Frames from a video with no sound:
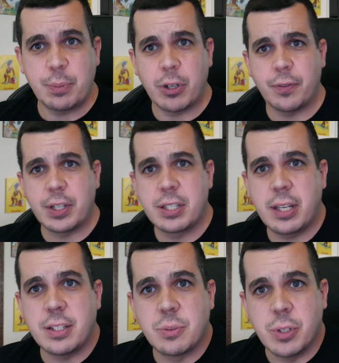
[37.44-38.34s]
perfect
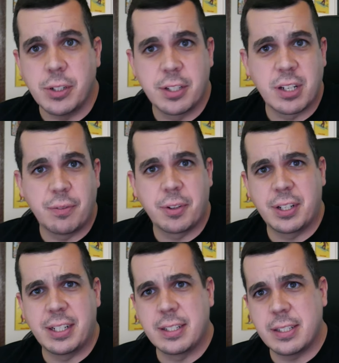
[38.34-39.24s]
sense when you discover
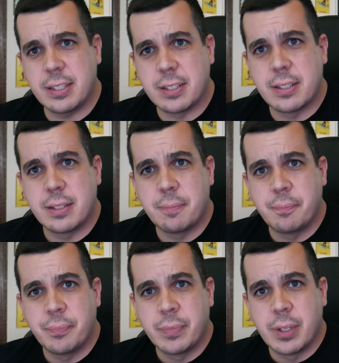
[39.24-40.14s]
that it exists.
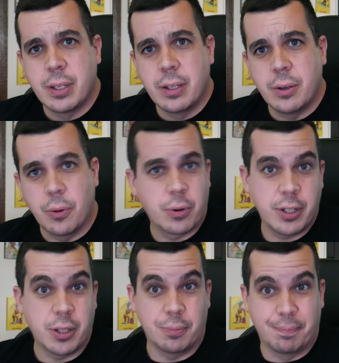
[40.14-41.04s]
Or you
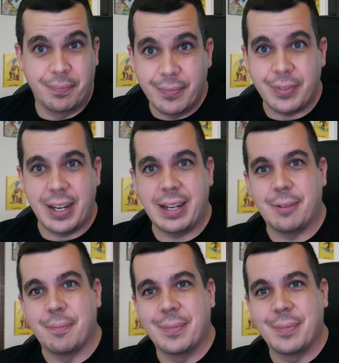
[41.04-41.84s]
go, damn,